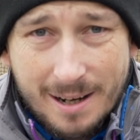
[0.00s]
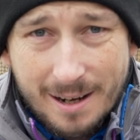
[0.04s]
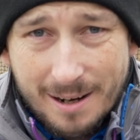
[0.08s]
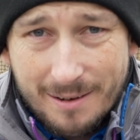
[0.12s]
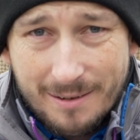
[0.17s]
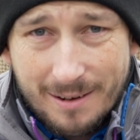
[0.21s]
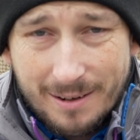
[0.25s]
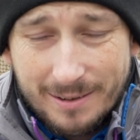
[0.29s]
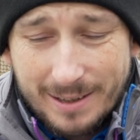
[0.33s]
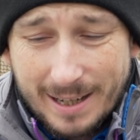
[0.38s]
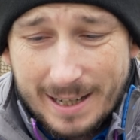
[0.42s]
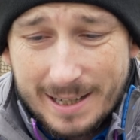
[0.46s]

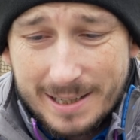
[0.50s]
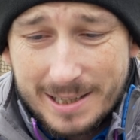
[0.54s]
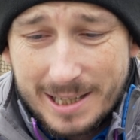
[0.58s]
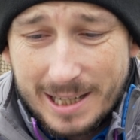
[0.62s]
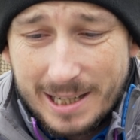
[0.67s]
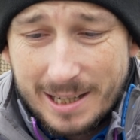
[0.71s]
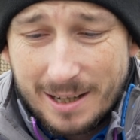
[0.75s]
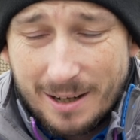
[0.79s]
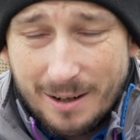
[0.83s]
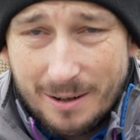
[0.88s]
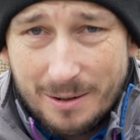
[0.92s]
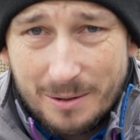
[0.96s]
around
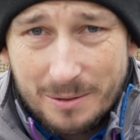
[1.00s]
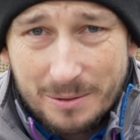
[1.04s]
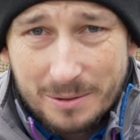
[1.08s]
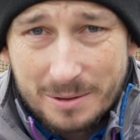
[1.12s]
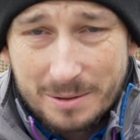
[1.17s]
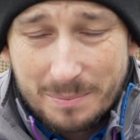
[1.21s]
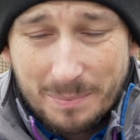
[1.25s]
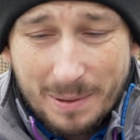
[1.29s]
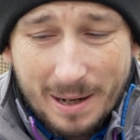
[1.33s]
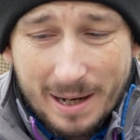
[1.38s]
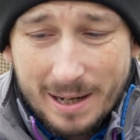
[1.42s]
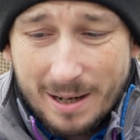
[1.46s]
18
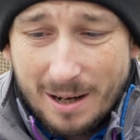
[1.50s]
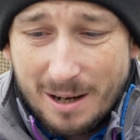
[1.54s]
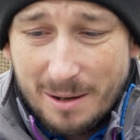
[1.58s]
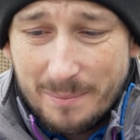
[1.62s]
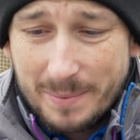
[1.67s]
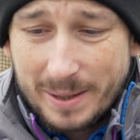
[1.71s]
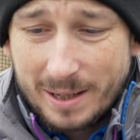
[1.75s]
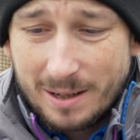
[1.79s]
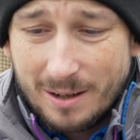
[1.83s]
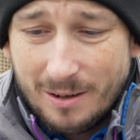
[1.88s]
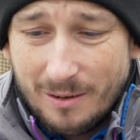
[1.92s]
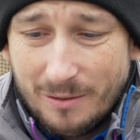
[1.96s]
holes, play
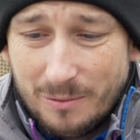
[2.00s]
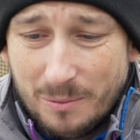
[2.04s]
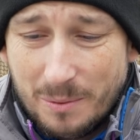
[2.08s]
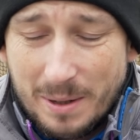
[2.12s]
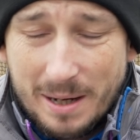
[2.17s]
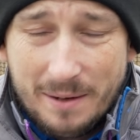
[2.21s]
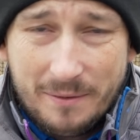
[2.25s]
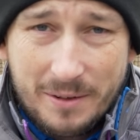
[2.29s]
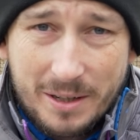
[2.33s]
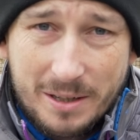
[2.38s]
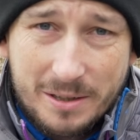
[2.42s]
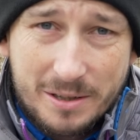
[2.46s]
army golf,
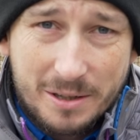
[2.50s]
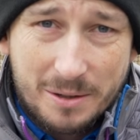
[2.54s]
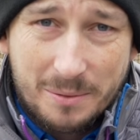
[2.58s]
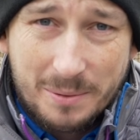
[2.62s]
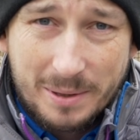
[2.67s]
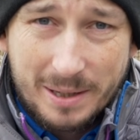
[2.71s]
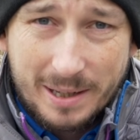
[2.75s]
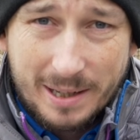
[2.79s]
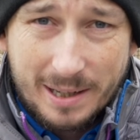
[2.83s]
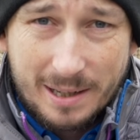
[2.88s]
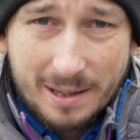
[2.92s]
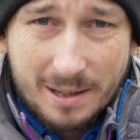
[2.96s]
whatever you do
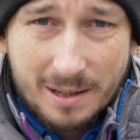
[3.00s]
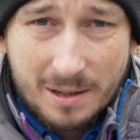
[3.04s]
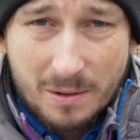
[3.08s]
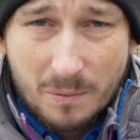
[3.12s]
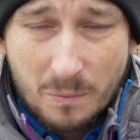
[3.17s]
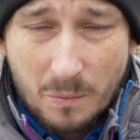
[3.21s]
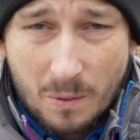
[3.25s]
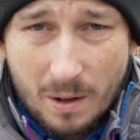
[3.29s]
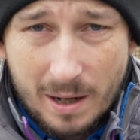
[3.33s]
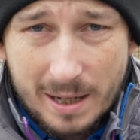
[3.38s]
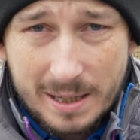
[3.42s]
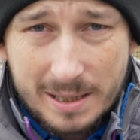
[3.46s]
with it.
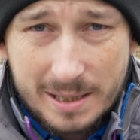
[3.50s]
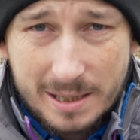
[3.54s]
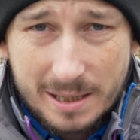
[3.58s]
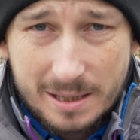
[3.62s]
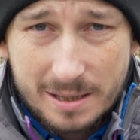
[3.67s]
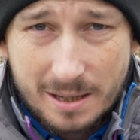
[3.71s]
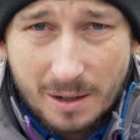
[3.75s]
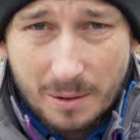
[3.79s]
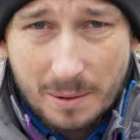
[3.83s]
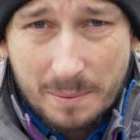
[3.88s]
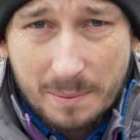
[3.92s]
Why is this so